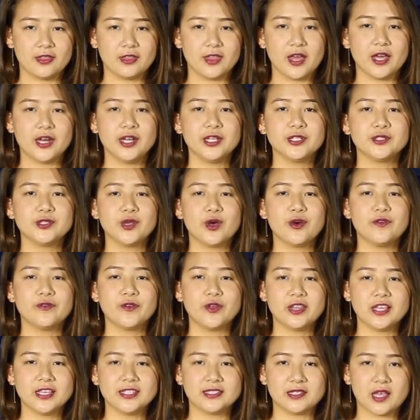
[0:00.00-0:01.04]
That is all for
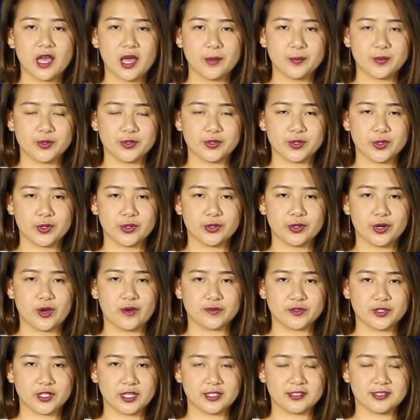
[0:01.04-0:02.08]
this episode
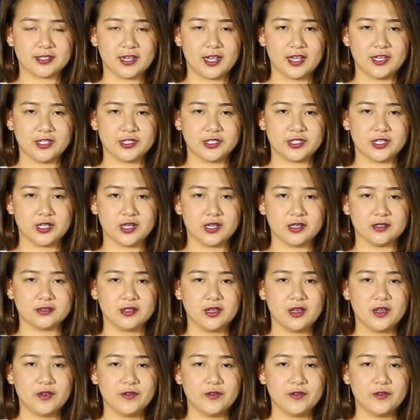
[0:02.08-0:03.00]
of Just Asia.